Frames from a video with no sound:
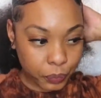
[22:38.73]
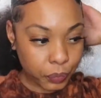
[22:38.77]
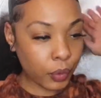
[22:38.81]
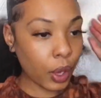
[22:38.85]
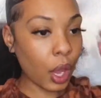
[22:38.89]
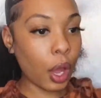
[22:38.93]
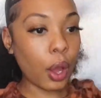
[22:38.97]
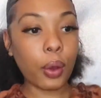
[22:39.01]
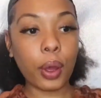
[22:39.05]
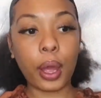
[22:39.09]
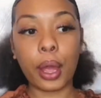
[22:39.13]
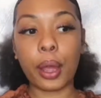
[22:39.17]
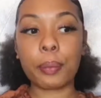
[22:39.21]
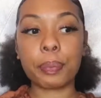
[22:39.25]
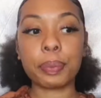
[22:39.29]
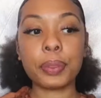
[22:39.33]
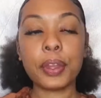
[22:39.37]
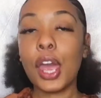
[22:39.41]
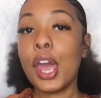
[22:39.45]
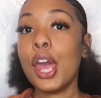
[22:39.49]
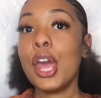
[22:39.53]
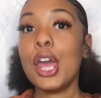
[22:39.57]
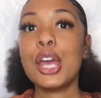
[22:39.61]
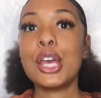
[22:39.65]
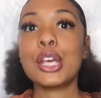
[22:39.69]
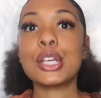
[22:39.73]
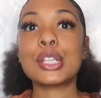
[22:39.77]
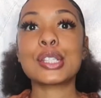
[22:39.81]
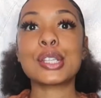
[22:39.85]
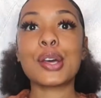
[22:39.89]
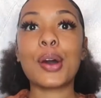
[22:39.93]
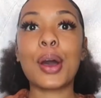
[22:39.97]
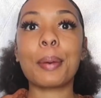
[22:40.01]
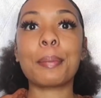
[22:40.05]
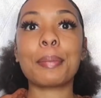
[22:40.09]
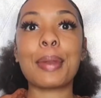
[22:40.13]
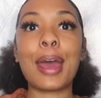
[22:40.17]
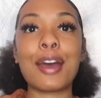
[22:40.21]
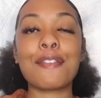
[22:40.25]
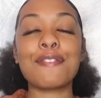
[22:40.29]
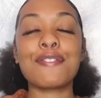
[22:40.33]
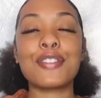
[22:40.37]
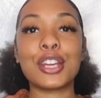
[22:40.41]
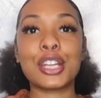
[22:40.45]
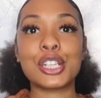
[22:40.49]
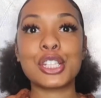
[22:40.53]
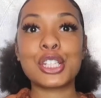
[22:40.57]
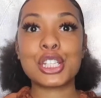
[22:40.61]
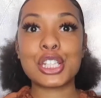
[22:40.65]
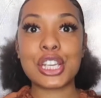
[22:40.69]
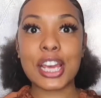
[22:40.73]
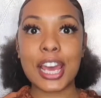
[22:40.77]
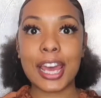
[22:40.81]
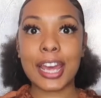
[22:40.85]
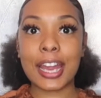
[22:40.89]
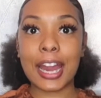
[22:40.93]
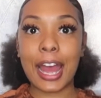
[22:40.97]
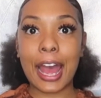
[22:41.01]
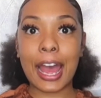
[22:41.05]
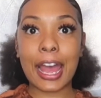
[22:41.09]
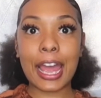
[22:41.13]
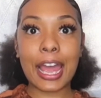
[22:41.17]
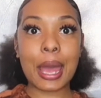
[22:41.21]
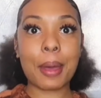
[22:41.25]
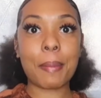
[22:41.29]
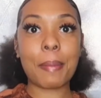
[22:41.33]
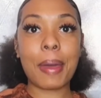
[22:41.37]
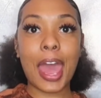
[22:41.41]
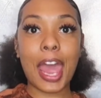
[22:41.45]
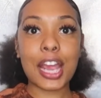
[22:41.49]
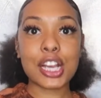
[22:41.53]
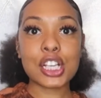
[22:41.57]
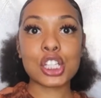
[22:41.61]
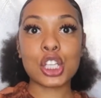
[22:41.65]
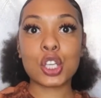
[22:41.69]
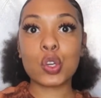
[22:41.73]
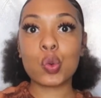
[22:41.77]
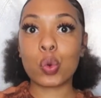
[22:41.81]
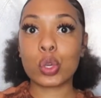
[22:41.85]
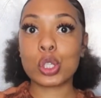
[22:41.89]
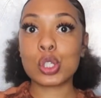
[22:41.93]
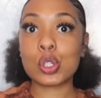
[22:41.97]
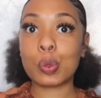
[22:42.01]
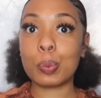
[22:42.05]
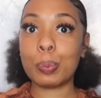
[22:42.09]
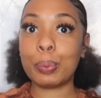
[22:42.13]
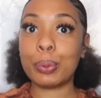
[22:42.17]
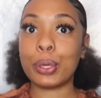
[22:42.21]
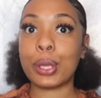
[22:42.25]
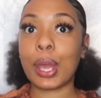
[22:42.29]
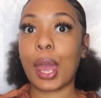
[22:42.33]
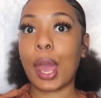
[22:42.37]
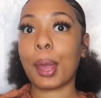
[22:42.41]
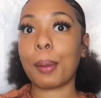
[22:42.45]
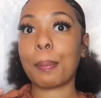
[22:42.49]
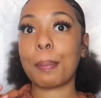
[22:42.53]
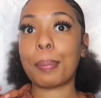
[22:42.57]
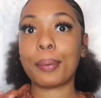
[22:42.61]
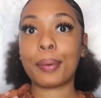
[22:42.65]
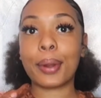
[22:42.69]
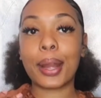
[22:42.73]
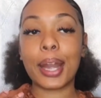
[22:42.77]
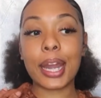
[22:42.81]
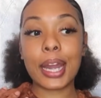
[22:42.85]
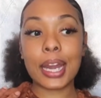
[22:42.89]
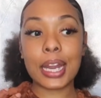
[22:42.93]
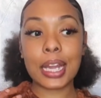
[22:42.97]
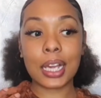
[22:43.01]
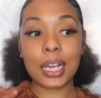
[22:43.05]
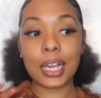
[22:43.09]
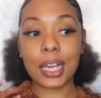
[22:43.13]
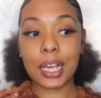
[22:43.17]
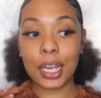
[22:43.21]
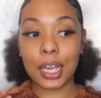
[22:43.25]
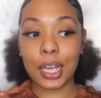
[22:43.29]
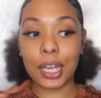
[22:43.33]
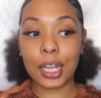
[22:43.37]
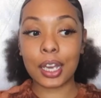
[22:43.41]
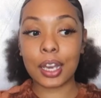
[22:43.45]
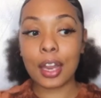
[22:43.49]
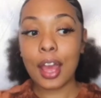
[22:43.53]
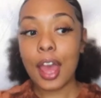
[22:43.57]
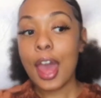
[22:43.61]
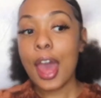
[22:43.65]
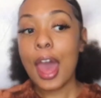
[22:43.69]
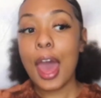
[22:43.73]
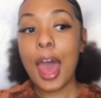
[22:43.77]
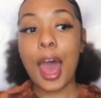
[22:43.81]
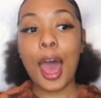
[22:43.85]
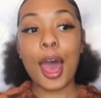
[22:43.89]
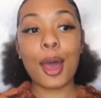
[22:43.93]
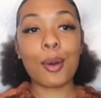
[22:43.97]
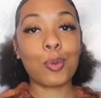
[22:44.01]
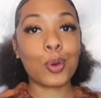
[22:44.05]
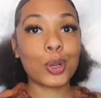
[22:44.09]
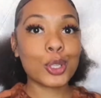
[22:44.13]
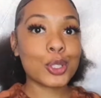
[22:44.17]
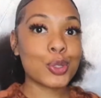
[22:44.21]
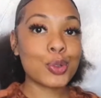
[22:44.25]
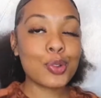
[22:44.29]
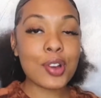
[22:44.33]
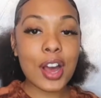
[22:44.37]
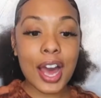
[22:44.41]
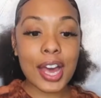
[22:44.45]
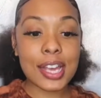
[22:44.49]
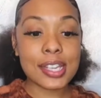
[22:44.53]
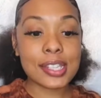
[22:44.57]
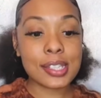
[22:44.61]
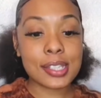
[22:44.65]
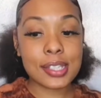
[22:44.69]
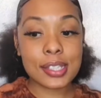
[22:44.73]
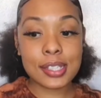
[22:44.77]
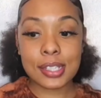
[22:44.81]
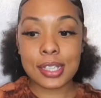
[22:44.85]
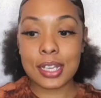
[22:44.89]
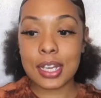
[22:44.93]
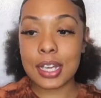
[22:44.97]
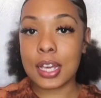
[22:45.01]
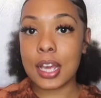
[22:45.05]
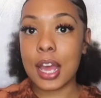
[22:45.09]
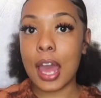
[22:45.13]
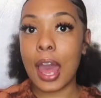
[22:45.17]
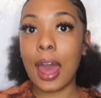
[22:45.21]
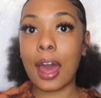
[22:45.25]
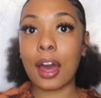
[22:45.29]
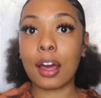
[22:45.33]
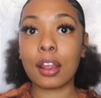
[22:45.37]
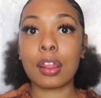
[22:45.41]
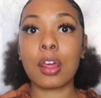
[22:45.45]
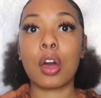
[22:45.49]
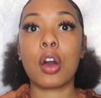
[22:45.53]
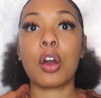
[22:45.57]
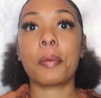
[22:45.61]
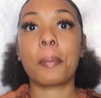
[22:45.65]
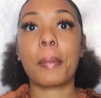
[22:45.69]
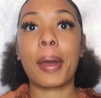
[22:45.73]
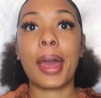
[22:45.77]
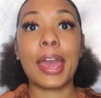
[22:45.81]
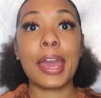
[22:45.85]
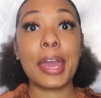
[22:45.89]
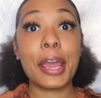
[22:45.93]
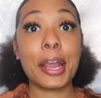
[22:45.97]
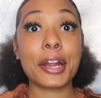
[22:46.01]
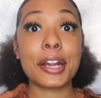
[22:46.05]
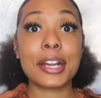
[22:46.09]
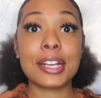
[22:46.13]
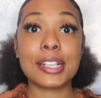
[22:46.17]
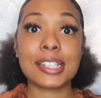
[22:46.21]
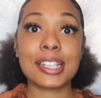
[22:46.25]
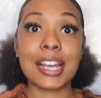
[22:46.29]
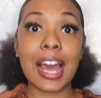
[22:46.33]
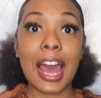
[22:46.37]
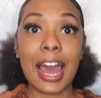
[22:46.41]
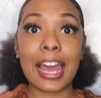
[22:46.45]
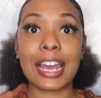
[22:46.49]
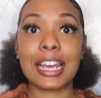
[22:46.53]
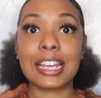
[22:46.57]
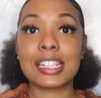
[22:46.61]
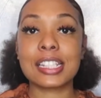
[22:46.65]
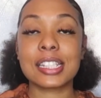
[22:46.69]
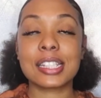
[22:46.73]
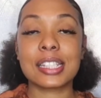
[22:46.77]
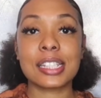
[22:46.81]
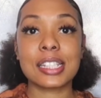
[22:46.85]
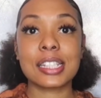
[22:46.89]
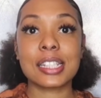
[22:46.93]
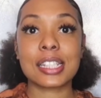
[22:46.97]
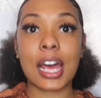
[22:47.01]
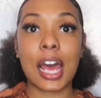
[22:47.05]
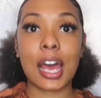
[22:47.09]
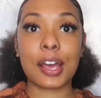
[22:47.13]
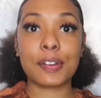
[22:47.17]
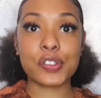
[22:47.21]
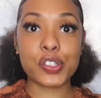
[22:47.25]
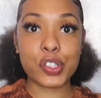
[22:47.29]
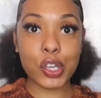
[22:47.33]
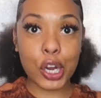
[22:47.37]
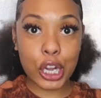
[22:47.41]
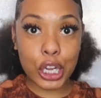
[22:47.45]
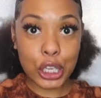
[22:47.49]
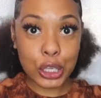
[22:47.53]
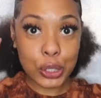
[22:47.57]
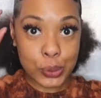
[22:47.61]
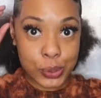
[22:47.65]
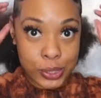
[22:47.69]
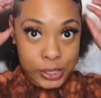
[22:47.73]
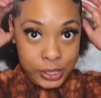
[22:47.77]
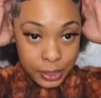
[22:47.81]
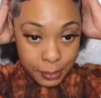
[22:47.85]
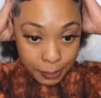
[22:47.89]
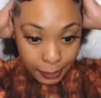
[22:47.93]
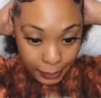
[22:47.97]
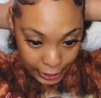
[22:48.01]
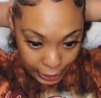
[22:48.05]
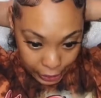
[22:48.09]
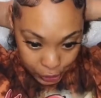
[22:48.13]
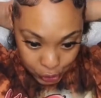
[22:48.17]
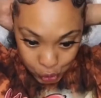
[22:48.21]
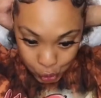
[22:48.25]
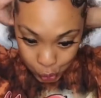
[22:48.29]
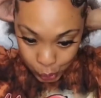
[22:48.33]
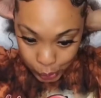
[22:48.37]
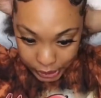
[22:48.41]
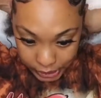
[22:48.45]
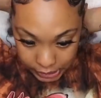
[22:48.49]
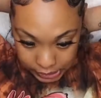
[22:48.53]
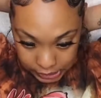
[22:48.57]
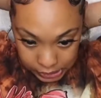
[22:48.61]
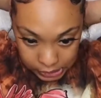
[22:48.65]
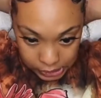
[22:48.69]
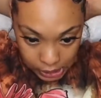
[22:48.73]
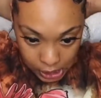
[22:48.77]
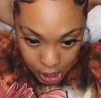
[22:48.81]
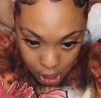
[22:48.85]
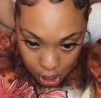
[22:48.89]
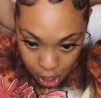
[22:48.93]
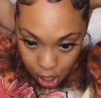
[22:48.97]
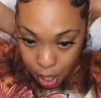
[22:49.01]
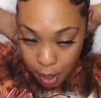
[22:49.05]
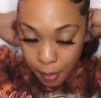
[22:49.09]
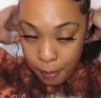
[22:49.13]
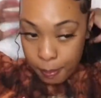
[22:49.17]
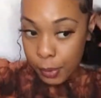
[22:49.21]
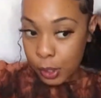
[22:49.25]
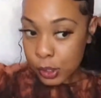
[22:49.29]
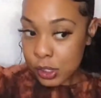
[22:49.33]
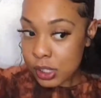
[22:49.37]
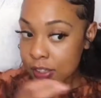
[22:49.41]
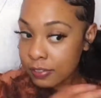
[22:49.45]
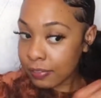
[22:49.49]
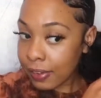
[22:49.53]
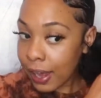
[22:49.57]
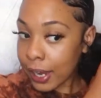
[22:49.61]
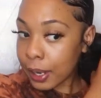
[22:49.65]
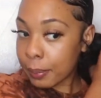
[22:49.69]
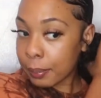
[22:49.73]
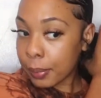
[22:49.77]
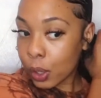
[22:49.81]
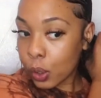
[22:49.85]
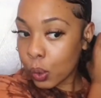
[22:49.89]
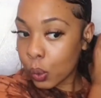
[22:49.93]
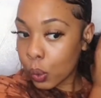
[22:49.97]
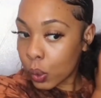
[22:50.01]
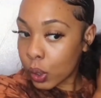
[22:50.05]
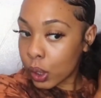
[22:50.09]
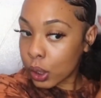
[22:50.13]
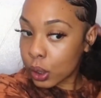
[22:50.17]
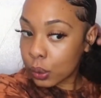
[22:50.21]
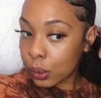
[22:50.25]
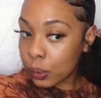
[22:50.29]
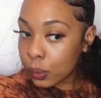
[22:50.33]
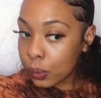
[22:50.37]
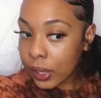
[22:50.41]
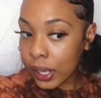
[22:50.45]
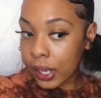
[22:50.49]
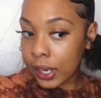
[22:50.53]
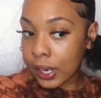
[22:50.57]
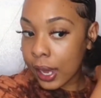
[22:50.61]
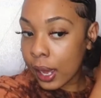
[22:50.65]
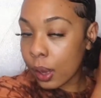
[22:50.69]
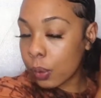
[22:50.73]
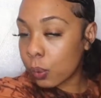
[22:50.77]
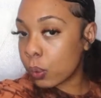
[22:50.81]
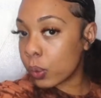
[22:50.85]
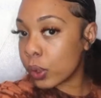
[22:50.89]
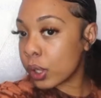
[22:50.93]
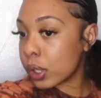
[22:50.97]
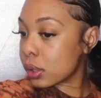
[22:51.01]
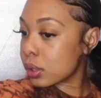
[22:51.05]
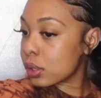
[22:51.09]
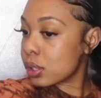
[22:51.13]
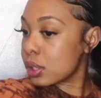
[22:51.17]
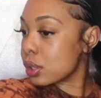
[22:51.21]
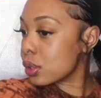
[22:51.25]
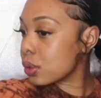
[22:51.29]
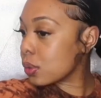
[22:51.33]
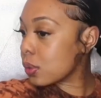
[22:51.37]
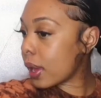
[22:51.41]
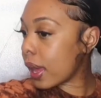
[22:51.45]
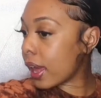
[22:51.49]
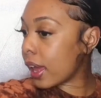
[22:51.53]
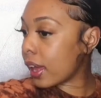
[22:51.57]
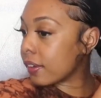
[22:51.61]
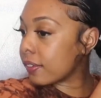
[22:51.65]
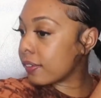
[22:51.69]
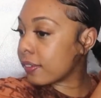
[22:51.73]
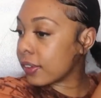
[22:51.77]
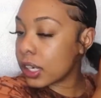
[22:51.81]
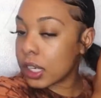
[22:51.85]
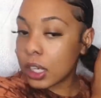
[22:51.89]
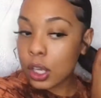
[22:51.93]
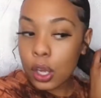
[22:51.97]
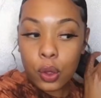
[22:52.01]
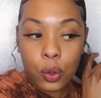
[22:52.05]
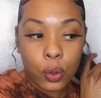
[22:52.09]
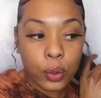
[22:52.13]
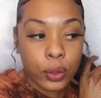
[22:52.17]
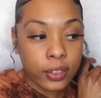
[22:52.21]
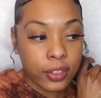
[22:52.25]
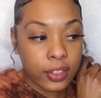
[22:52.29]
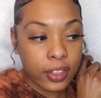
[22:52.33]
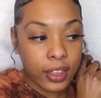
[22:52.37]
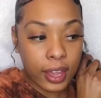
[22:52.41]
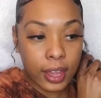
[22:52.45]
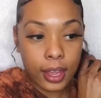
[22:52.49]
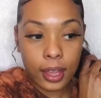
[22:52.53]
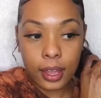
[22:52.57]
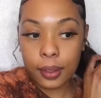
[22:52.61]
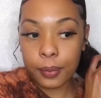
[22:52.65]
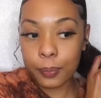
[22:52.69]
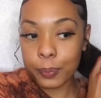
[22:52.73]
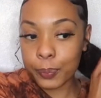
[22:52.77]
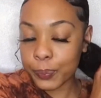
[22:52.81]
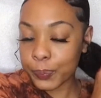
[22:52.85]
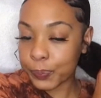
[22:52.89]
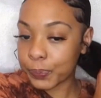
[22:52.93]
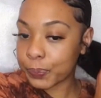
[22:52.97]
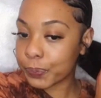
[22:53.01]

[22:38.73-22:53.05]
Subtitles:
Okay. So I'm not finished yet. I am actually going to put a braid in. I want you guys to see how long my hair has gotten since I've started using the Main Choice multivitamin oil, and I will do a video on that